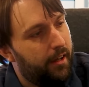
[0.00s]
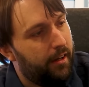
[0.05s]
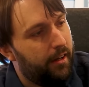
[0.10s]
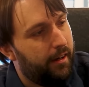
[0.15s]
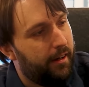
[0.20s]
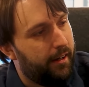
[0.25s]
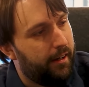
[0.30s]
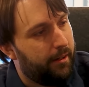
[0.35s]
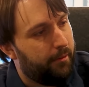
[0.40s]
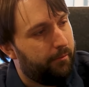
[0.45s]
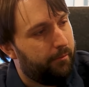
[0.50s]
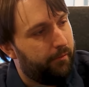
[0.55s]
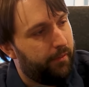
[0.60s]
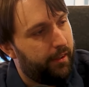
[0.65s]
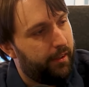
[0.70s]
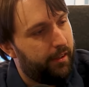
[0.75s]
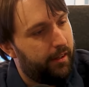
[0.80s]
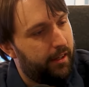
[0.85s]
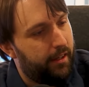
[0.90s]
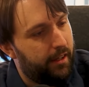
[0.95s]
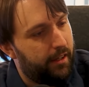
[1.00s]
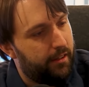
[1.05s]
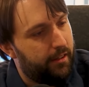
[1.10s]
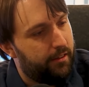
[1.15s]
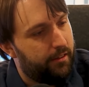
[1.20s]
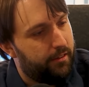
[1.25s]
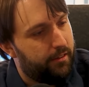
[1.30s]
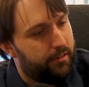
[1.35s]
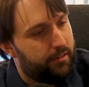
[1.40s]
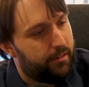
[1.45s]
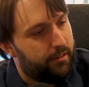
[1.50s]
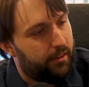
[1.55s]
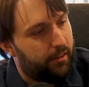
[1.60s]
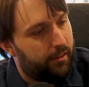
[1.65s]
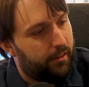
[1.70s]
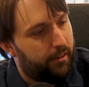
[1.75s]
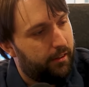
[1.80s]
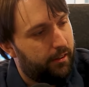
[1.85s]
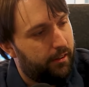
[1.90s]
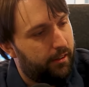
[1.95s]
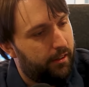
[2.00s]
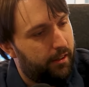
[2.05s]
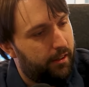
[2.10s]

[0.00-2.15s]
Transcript: um, is uh,